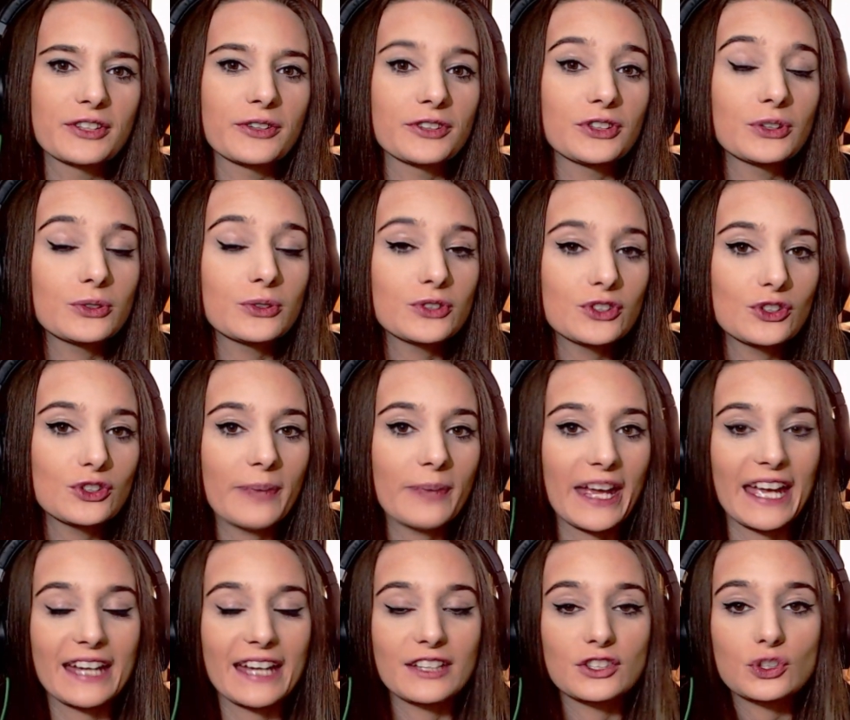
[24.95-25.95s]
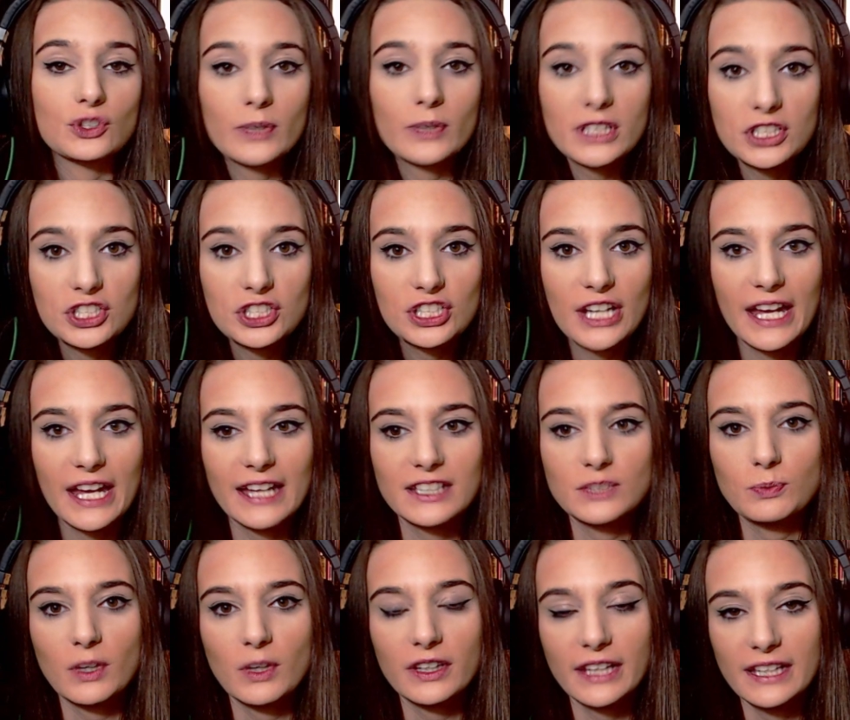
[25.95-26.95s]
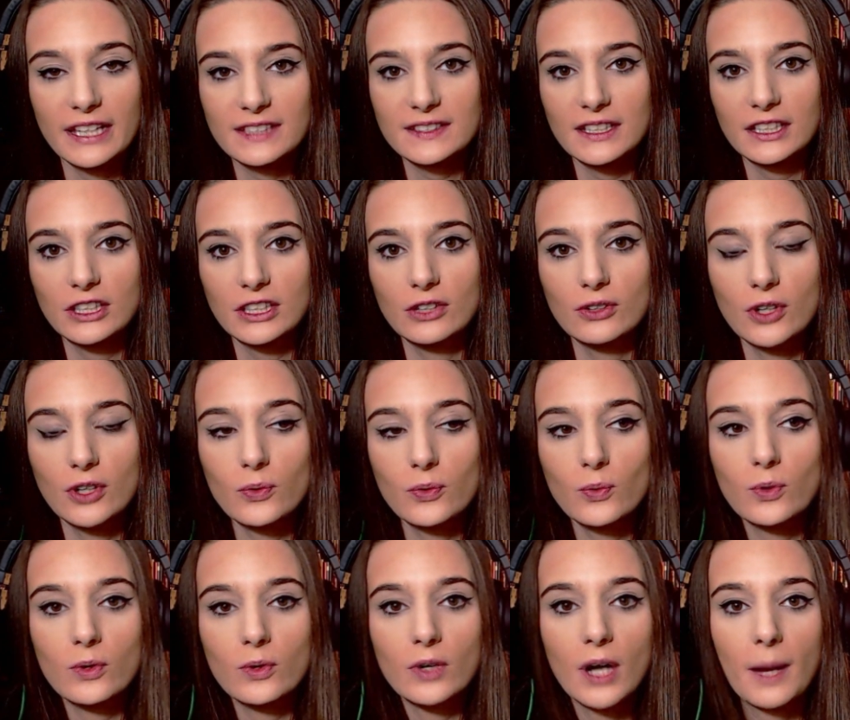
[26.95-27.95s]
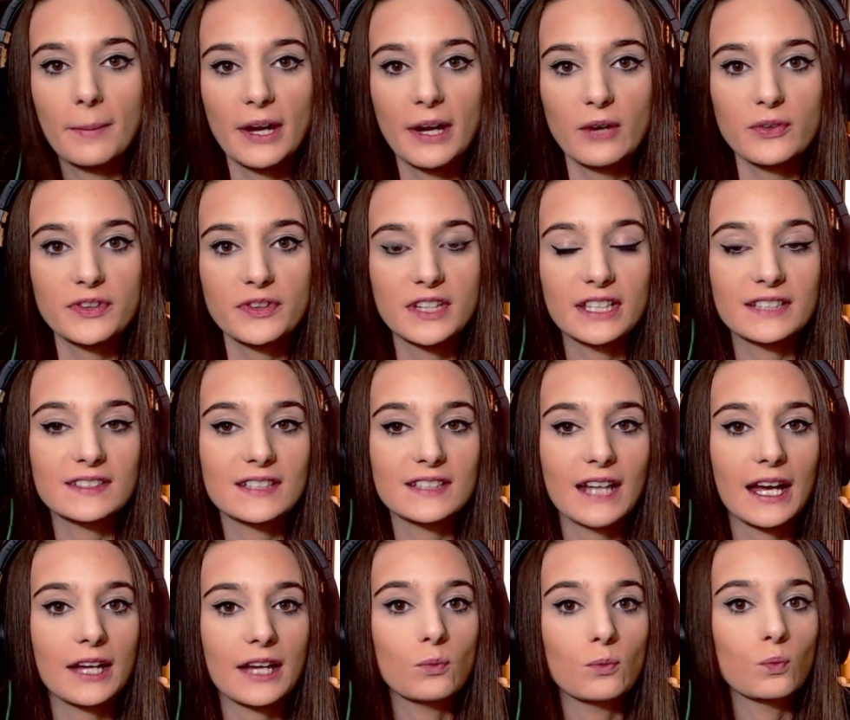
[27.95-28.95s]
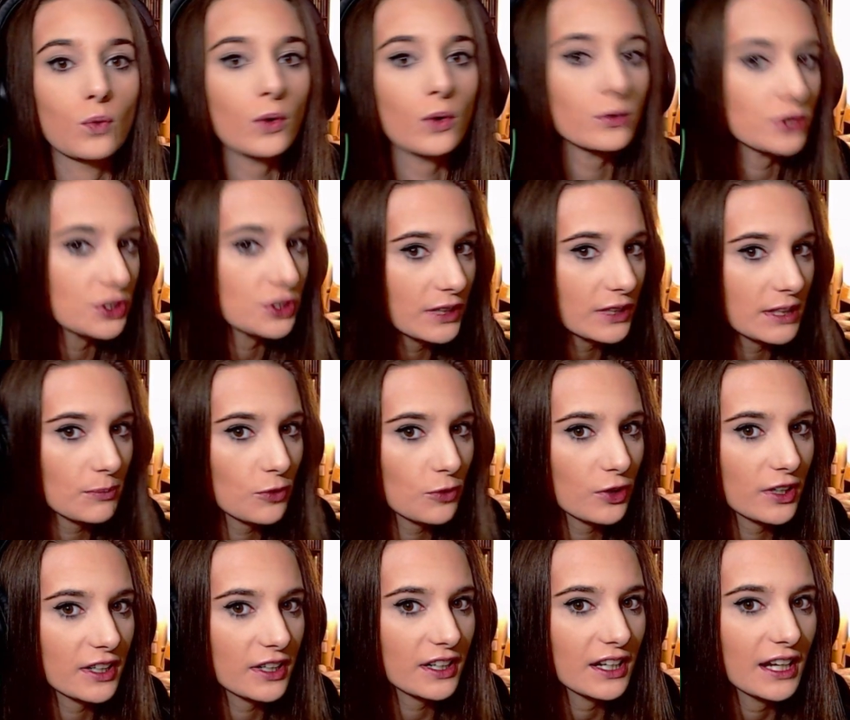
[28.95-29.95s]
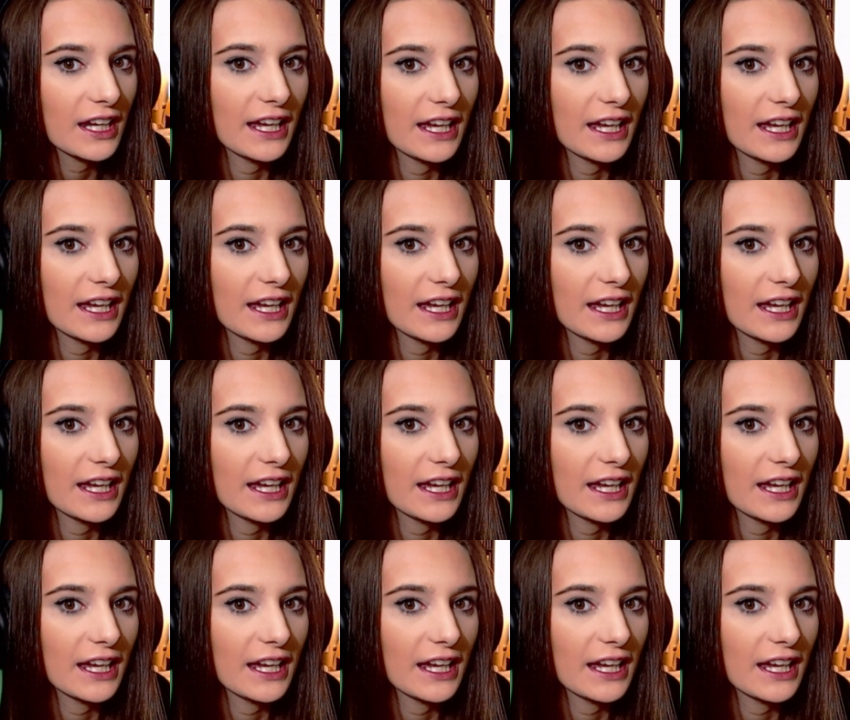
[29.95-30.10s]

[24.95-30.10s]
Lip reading: YouTube and Twitch, as well as letting you know about things that I won't do anymore